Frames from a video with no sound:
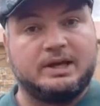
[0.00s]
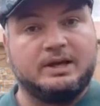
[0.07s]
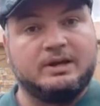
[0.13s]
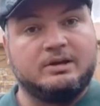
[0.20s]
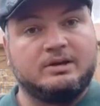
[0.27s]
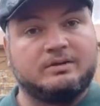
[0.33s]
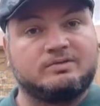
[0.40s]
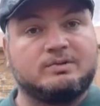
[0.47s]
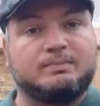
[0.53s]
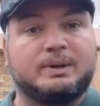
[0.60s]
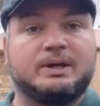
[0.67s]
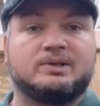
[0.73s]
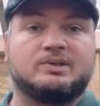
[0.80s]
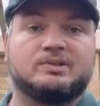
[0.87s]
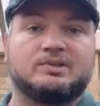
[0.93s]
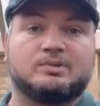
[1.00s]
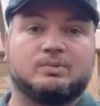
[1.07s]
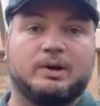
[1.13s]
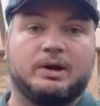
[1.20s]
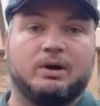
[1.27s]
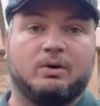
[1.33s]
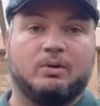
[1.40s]
There'll have some pictures as
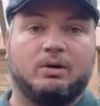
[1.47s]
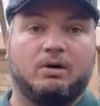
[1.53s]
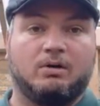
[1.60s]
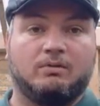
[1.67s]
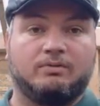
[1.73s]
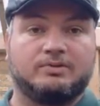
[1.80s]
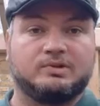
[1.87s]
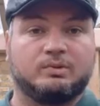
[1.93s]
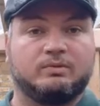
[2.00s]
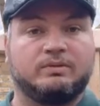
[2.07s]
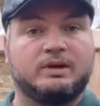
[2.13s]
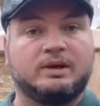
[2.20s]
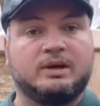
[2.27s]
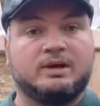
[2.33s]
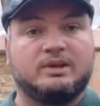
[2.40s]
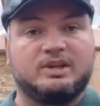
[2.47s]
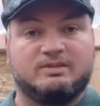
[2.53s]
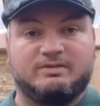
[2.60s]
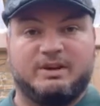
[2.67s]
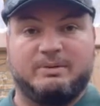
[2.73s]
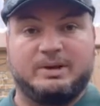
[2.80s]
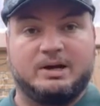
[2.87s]
well of sort of
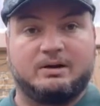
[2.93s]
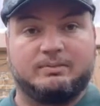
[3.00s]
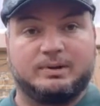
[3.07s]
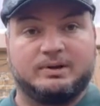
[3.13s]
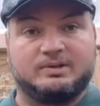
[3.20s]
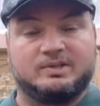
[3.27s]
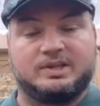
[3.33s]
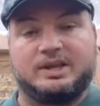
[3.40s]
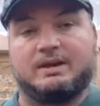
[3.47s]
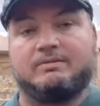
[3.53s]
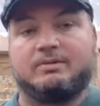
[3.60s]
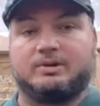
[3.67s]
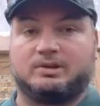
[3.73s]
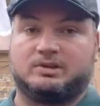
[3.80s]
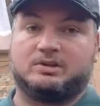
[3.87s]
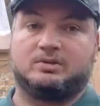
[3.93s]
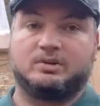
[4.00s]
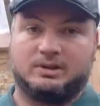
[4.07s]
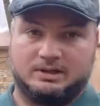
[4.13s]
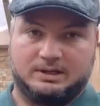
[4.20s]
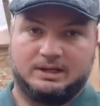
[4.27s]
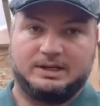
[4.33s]
very young birds together, and you
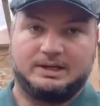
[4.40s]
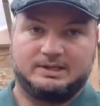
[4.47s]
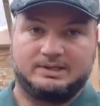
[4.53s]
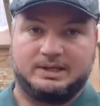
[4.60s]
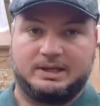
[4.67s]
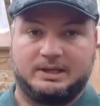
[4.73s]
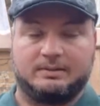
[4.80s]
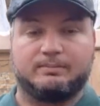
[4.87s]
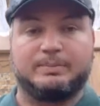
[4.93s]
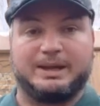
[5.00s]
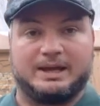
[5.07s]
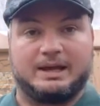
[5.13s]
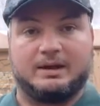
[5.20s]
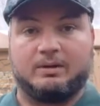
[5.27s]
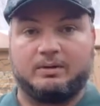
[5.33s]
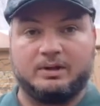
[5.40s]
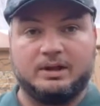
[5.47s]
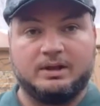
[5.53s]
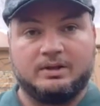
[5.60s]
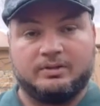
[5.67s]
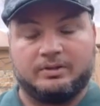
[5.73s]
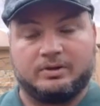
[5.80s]
can clearly see and pick out
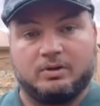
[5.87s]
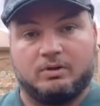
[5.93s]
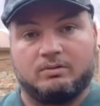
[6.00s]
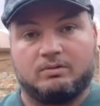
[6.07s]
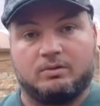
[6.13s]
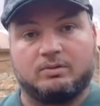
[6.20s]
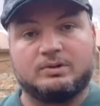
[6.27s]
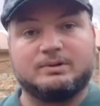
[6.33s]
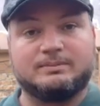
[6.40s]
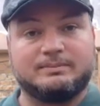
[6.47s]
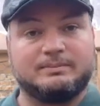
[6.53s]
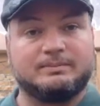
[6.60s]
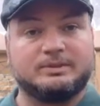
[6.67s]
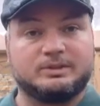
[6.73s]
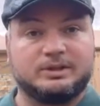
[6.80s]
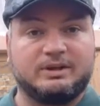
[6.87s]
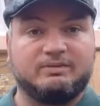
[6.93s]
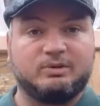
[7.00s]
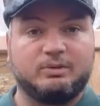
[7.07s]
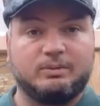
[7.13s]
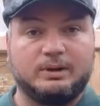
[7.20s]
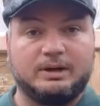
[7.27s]
the cockerel. It should give
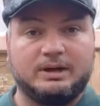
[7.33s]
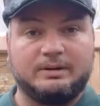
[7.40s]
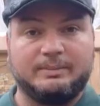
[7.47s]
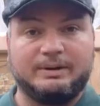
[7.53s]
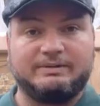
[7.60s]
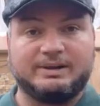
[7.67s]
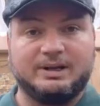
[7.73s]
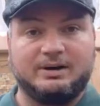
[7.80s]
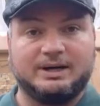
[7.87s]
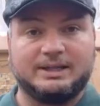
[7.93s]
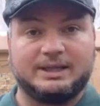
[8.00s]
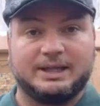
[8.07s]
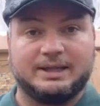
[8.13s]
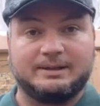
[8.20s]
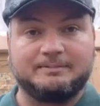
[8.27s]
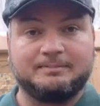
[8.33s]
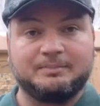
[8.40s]
you a bit of a guide there.